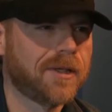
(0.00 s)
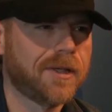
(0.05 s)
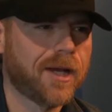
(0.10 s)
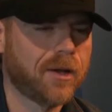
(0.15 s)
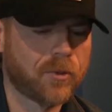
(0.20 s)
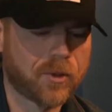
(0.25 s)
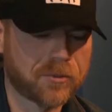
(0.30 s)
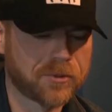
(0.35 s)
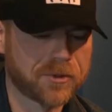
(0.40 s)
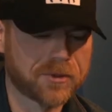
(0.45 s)
I
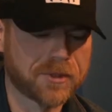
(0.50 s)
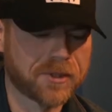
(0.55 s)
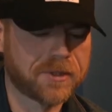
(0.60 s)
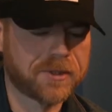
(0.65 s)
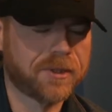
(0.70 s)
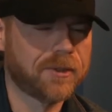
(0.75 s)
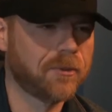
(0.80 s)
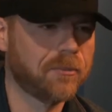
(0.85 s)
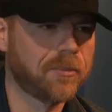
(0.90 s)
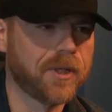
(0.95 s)
won't yeah. just sit
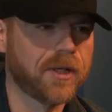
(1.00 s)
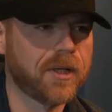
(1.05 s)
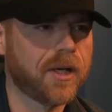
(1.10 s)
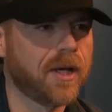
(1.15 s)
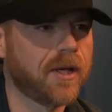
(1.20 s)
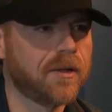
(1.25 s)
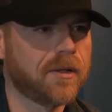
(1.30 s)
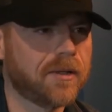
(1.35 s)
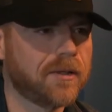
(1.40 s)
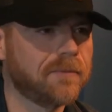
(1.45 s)
there and pig
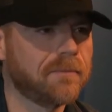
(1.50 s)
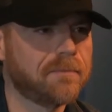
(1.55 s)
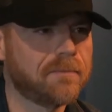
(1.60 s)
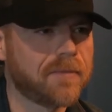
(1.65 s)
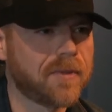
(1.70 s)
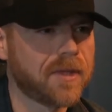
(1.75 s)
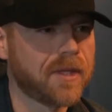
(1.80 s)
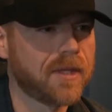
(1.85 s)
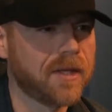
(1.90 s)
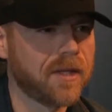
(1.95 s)
out on a
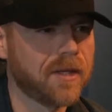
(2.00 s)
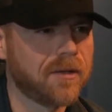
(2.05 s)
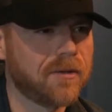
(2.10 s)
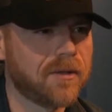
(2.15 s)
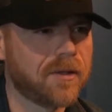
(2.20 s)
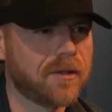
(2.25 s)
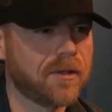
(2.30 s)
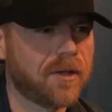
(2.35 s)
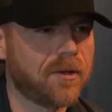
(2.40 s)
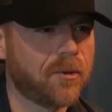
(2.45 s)
you know
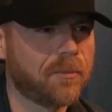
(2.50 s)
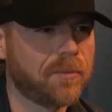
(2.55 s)
on a whole